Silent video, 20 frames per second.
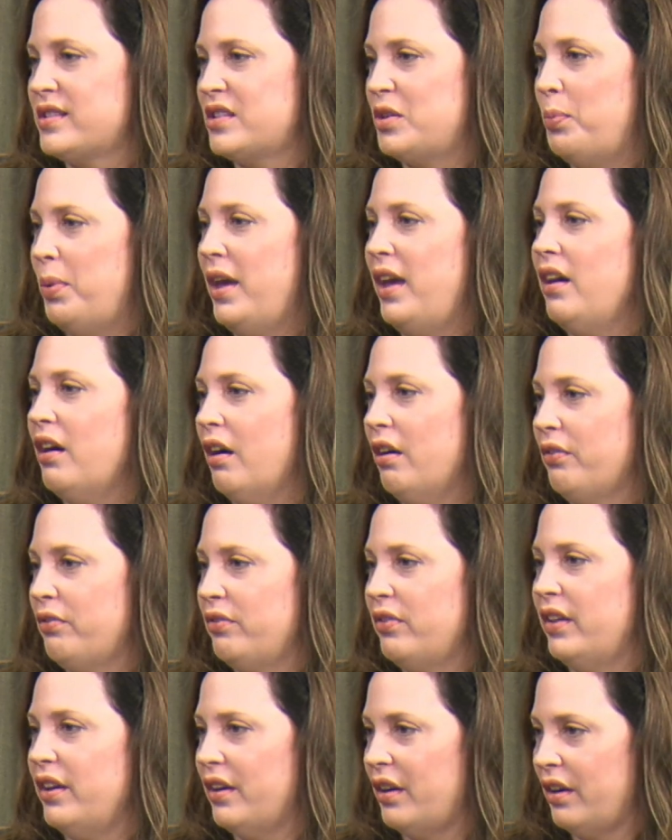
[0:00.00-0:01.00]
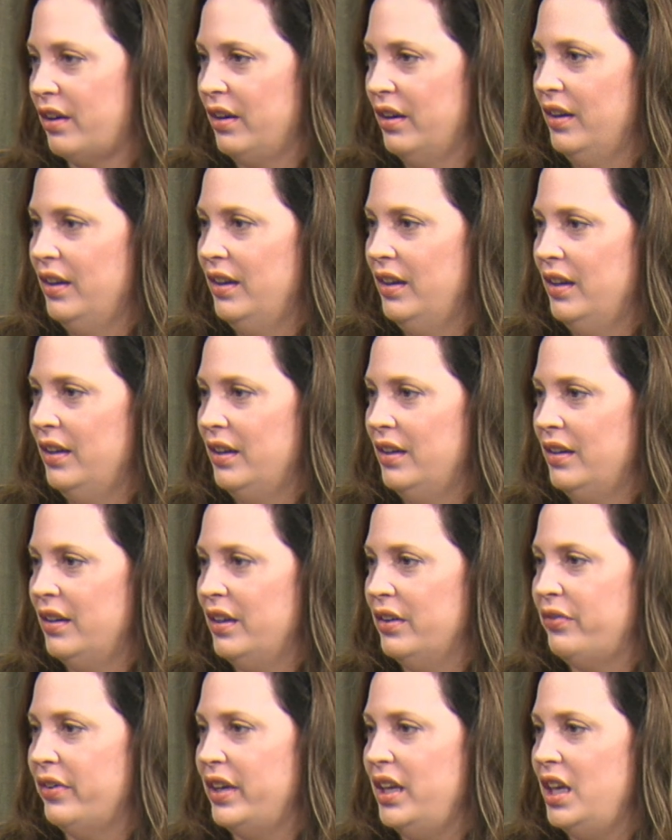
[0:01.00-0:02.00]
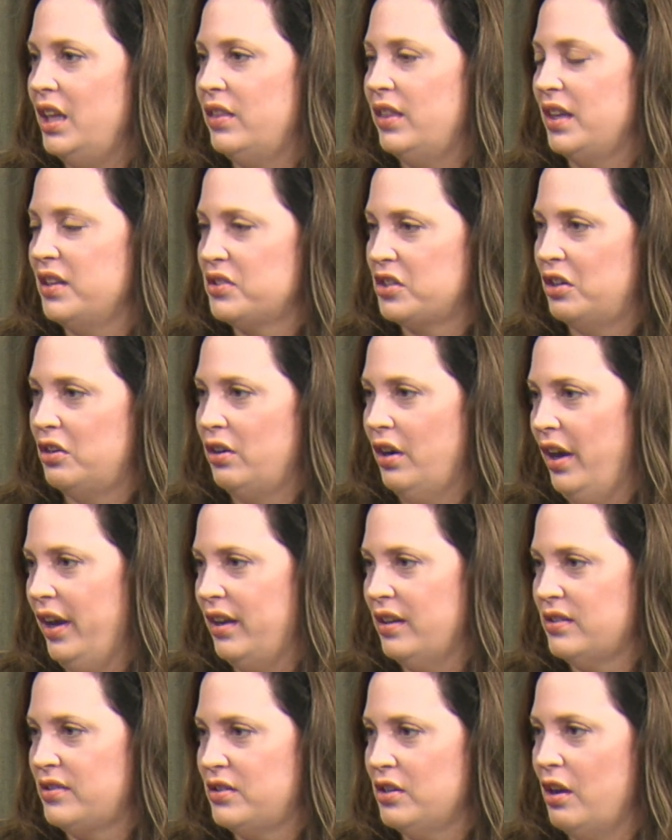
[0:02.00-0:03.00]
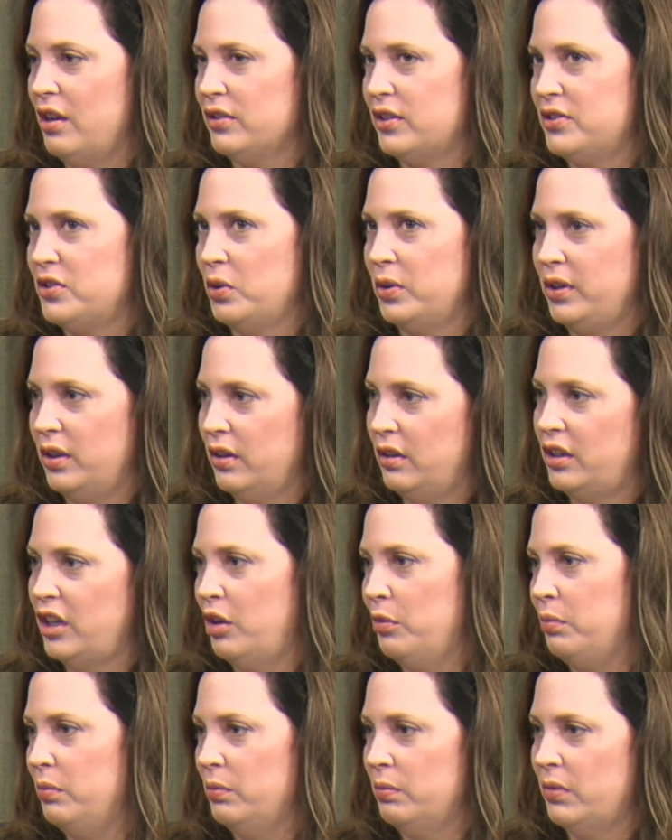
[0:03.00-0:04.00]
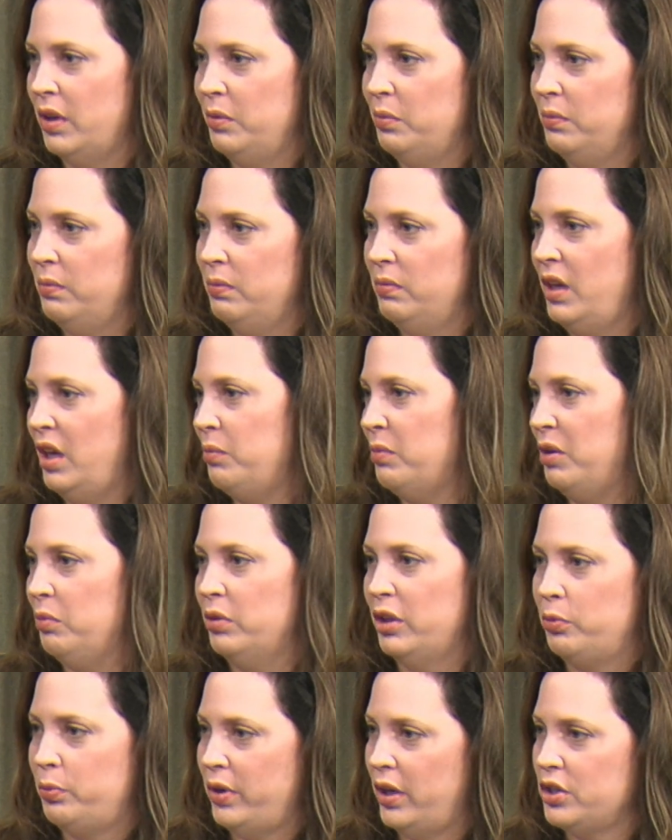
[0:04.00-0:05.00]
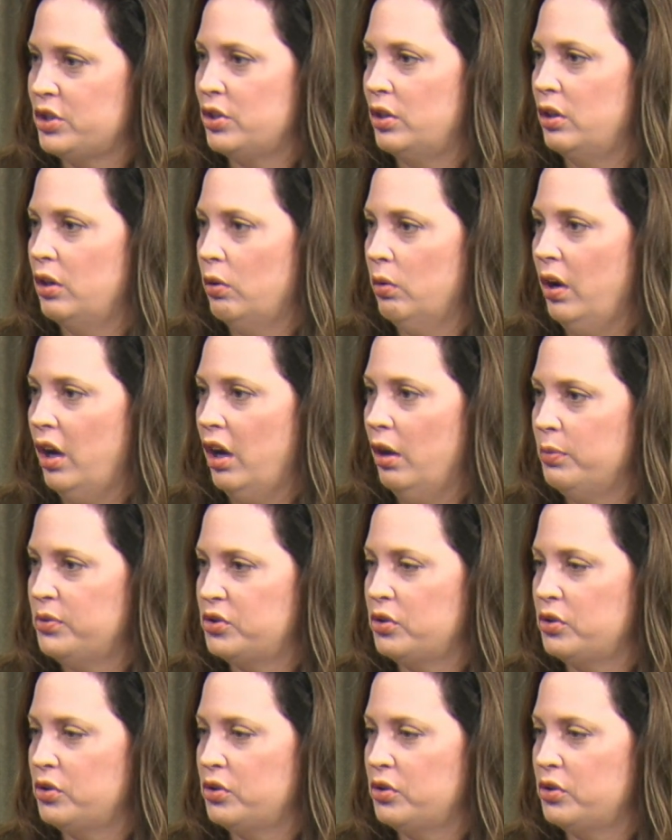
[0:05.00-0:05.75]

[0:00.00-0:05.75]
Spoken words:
the payoff there? If I eat things that are high in salt, it's only going to make my blood pressure go up.